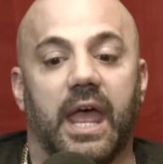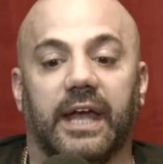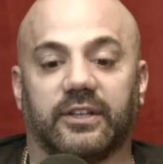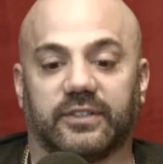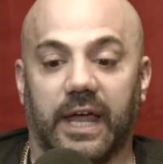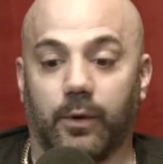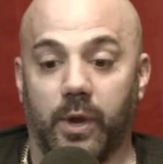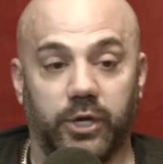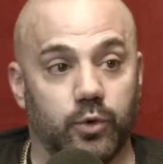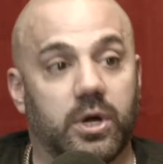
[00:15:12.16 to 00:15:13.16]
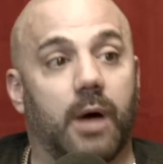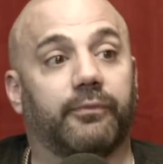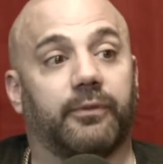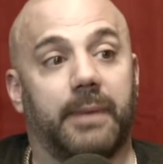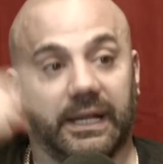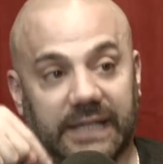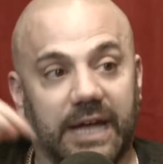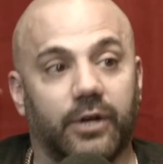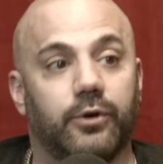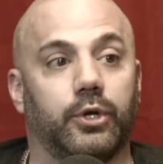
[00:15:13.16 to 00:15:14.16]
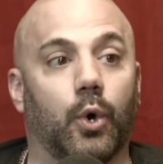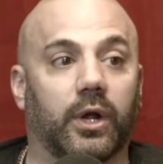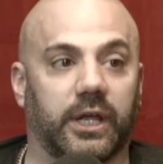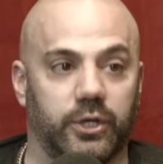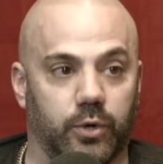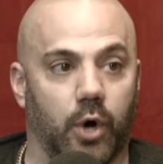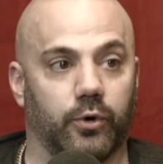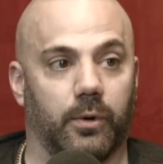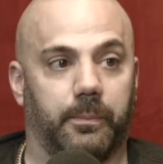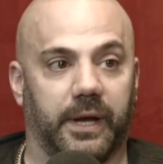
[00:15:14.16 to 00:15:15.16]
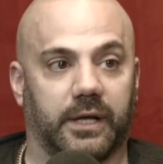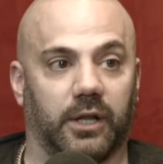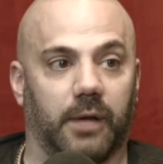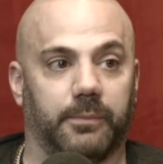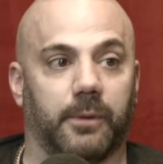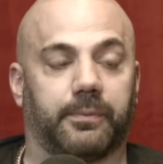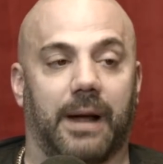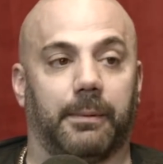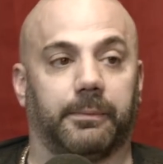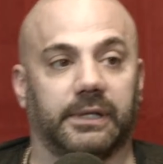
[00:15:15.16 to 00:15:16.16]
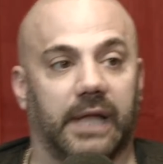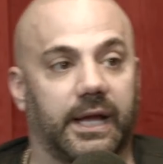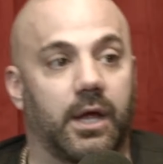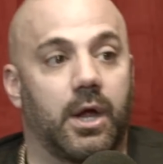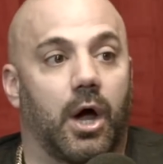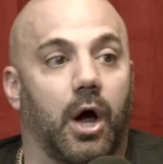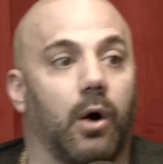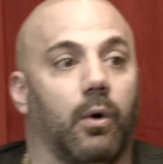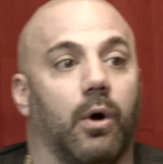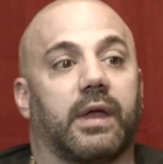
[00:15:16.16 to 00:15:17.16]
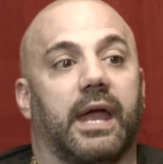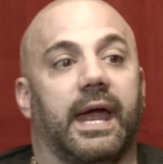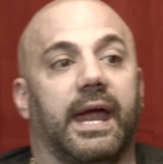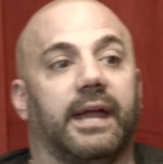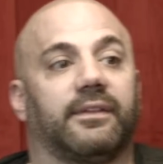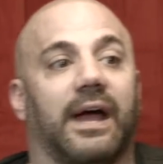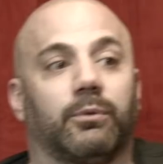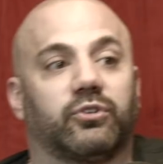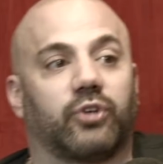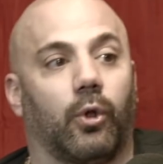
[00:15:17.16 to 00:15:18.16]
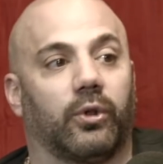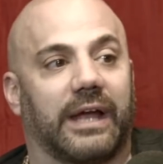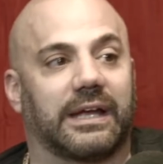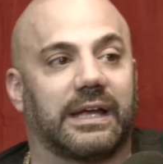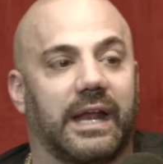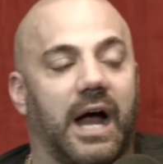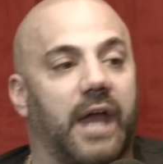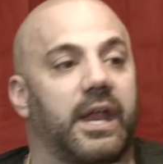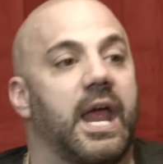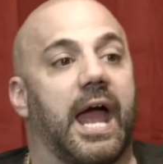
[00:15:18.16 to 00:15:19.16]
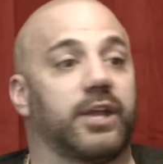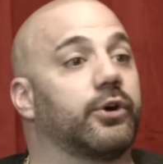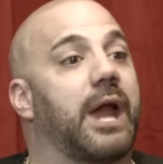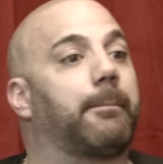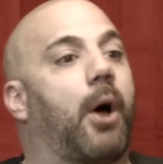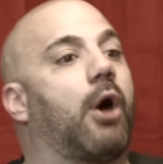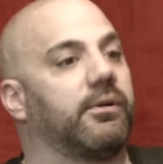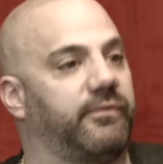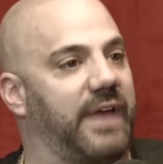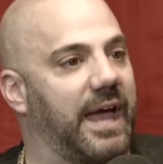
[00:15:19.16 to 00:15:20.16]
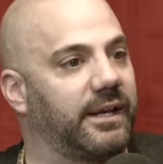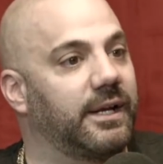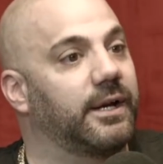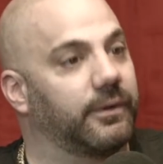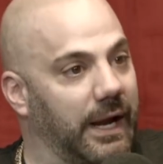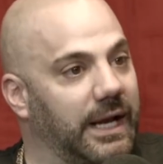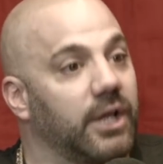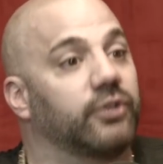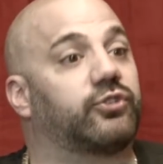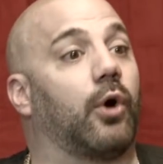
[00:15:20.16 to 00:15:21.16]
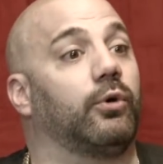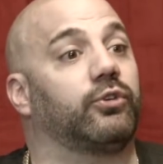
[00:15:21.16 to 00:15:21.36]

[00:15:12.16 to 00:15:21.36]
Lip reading: It's like when you come from LA to New York and you go to a big club, you're probably like, oh, okay, hey, I was told I could get on, and you're not part of that, right? So